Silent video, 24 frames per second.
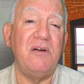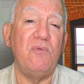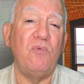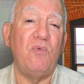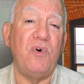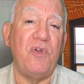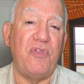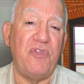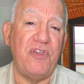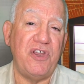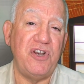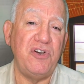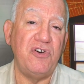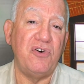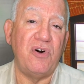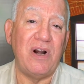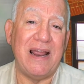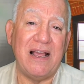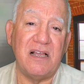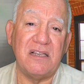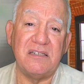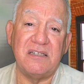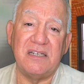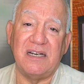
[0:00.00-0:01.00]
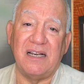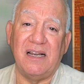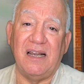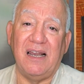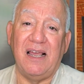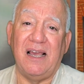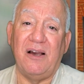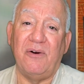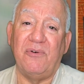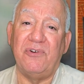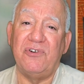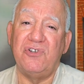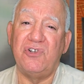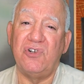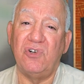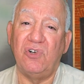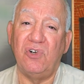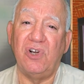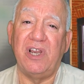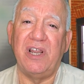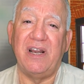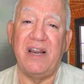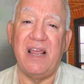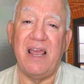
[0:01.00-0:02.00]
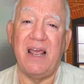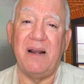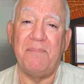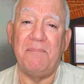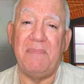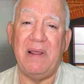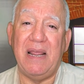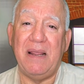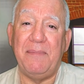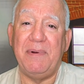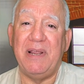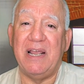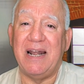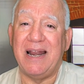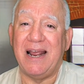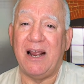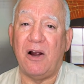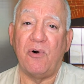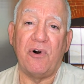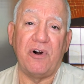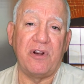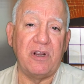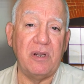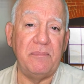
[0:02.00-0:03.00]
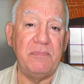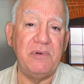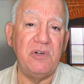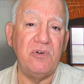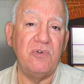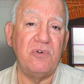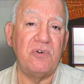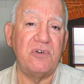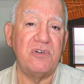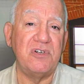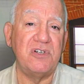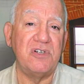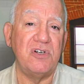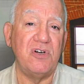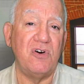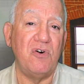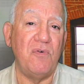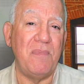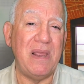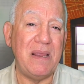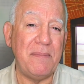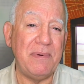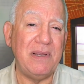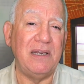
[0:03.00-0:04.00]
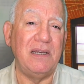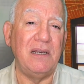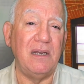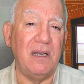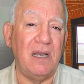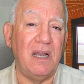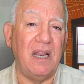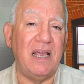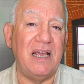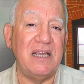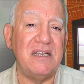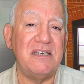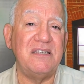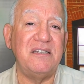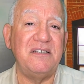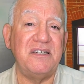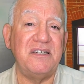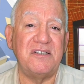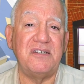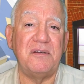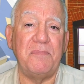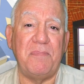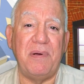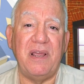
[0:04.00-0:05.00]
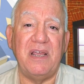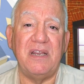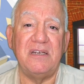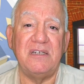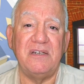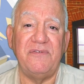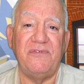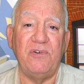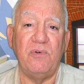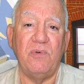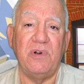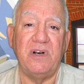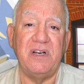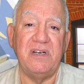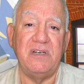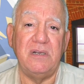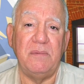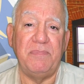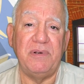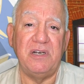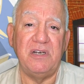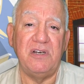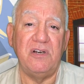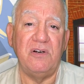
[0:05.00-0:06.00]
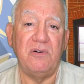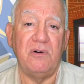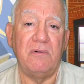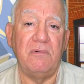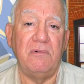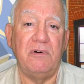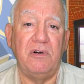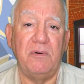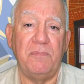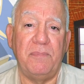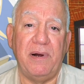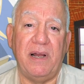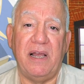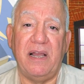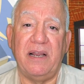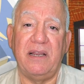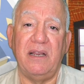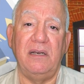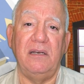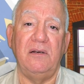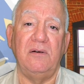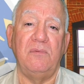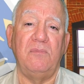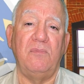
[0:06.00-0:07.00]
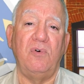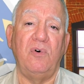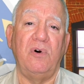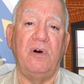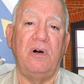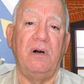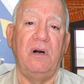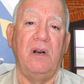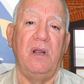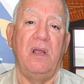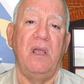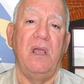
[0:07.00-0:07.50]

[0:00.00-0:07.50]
within your housing allowance, you're looking at maybe an hour commute or so, maybe a little less. It depends if you want to dip into your pocket a little more.